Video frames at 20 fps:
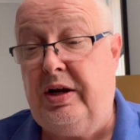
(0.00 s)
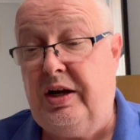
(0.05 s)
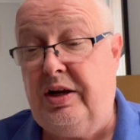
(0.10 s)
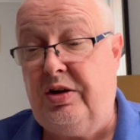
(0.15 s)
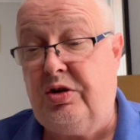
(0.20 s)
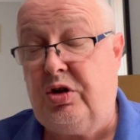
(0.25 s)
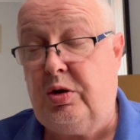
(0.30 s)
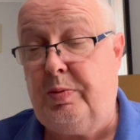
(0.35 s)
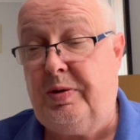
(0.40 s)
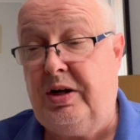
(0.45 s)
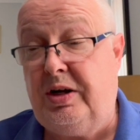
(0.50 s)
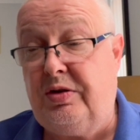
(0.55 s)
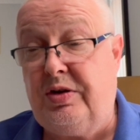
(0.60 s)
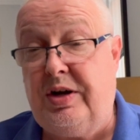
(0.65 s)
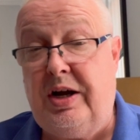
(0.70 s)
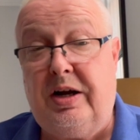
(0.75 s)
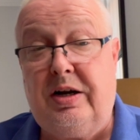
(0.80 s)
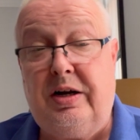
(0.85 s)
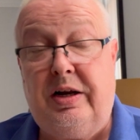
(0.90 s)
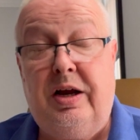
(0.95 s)
is to be
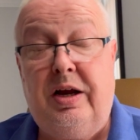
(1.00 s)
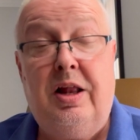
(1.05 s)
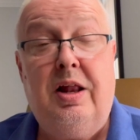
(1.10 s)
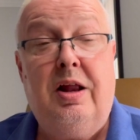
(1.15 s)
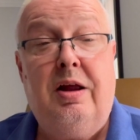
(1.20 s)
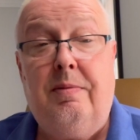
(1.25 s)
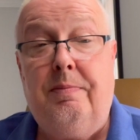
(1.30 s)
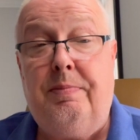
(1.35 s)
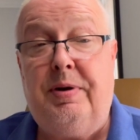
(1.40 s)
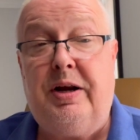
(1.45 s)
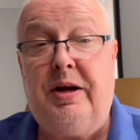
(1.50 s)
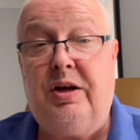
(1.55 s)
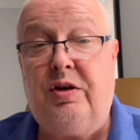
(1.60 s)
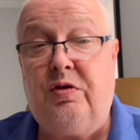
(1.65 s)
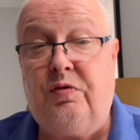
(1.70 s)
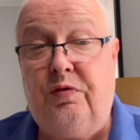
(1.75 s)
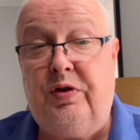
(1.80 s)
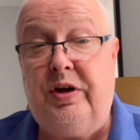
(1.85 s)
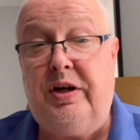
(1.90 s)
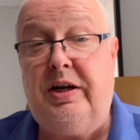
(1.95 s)
exactly. But
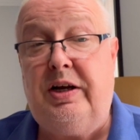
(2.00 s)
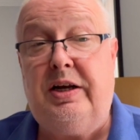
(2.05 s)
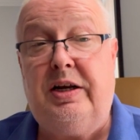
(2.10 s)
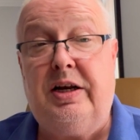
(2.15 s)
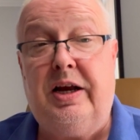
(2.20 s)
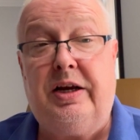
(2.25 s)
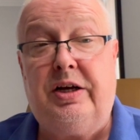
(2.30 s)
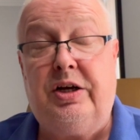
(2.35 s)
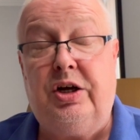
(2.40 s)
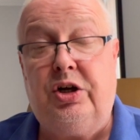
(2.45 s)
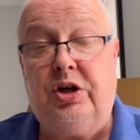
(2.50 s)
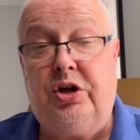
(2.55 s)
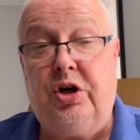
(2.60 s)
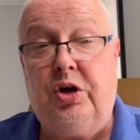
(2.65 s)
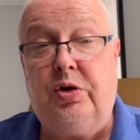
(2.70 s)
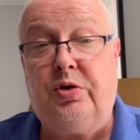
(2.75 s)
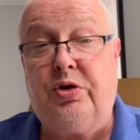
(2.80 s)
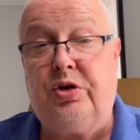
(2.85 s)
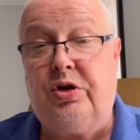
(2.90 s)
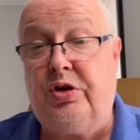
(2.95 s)
it's really like a
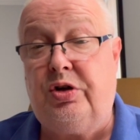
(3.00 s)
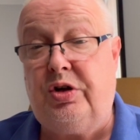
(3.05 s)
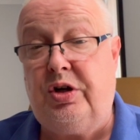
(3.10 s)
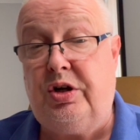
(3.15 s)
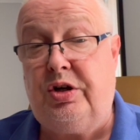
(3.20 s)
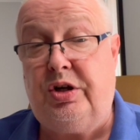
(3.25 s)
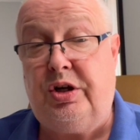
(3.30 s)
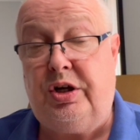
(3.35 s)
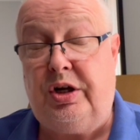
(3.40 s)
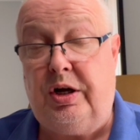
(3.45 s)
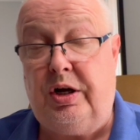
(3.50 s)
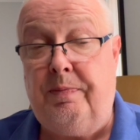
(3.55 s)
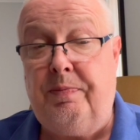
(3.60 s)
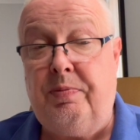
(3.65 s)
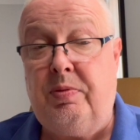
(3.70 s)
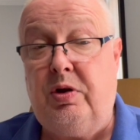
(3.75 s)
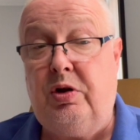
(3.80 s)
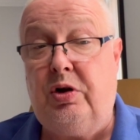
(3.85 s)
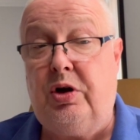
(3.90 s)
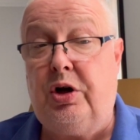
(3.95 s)
ghost city.
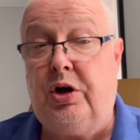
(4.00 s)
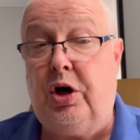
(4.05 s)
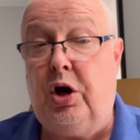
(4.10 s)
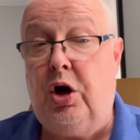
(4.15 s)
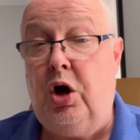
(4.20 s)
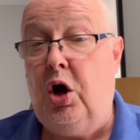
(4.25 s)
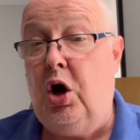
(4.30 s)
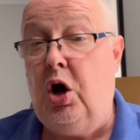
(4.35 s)
You could go...